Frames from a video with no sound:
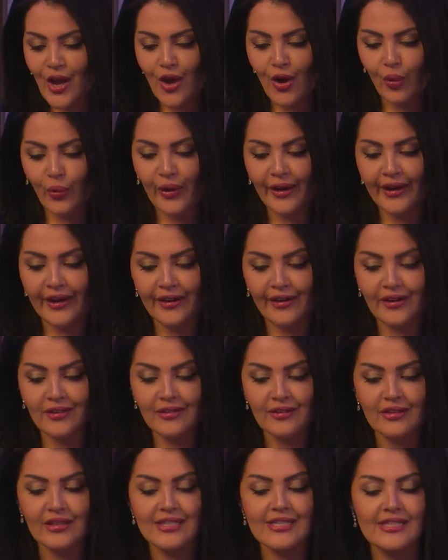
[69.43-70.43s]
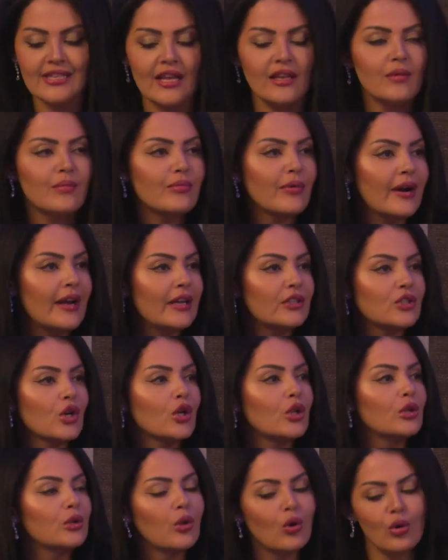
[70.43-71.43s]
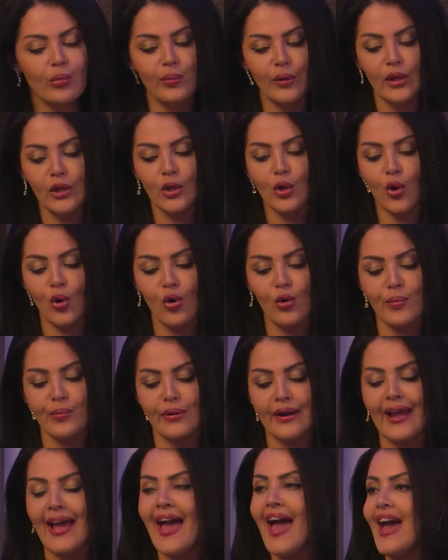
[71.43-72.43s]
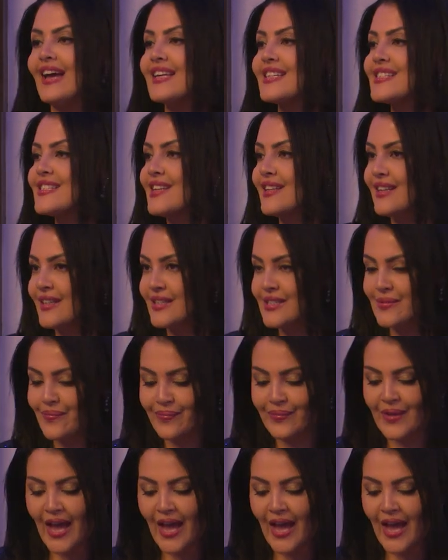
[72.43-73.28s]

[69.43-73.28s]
We're here to celebrate global corporate excellence.